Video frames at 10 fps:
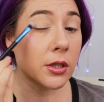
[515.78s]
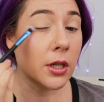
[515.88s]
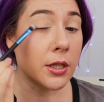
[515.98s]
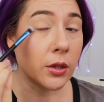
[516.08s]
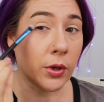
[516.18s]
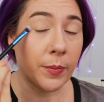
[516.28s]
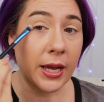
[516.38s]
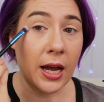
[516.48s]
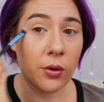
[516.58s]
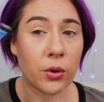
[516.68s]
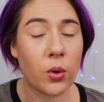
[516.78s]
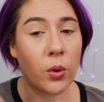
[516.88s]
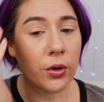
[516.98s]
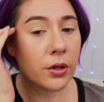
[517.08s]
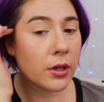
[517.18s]
To deal with my outer
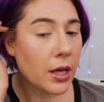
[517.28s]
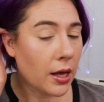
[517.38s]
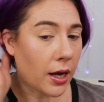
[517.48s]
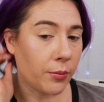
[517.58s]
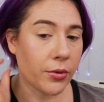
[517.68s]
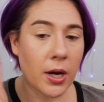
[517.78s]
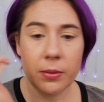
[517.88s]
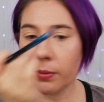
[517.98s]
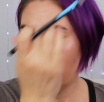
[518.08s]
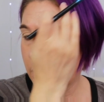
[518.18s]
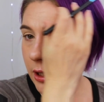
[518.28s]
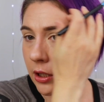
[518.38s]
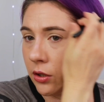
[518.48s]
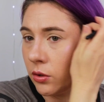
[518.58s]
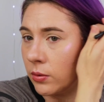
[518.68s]
corner. I'm probably just
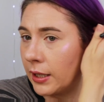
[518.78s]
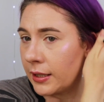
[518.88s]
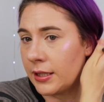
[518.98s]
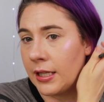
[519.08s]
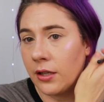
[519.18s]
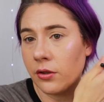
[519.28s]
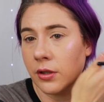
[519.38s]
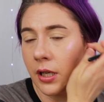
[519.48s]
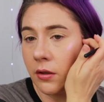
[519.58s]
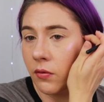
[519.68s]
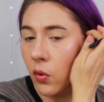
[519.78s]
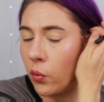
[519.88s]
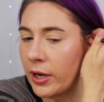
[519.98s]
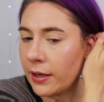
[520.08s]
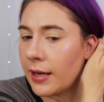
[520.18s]
going to do like a standard kind of
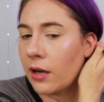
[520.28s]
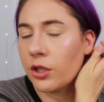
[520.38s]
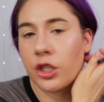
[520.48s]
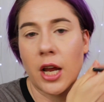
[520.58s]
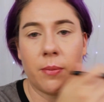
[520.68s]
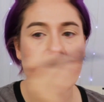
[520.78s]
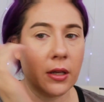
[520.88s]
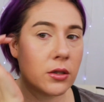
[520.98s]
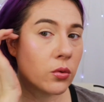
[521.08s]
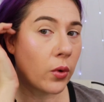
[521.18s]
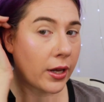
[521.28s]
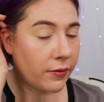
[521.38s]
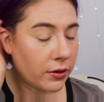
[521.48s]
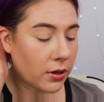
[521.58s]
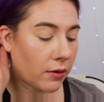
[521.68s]
winged out shape. It's what I
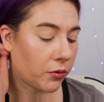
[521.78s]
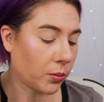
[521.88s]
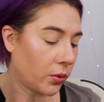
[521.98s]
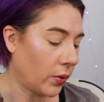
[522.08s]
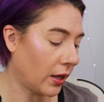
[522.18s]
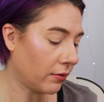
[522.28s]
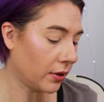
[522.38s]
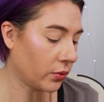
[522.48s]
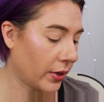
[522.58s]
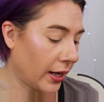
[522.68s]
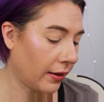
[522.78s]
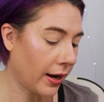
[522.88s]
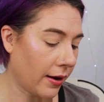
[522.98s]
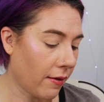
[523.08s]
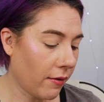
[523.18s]
feel comfortable with. It's what I
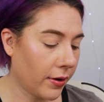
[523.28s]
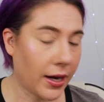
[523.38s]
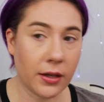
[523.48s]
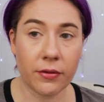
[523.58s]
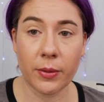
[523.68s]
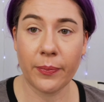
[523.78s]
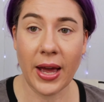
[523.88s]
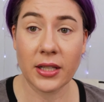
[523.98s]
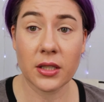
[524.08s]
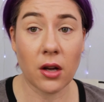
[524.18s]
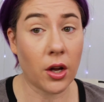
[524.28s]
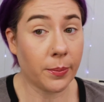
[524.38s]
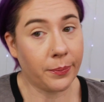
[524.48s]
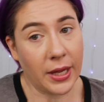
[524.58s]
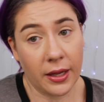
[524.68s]
like kind of the best
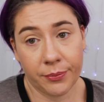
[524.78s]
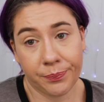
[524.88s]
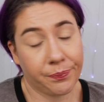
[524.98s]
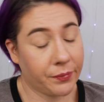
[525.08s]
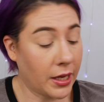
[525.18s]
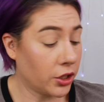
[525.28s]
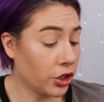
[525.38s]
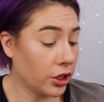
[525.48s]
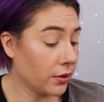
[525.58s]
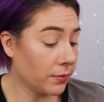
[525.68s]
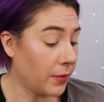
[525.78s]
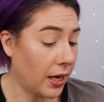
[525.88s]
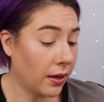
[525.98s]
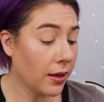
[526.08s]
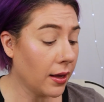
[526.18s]
on me. That's just me.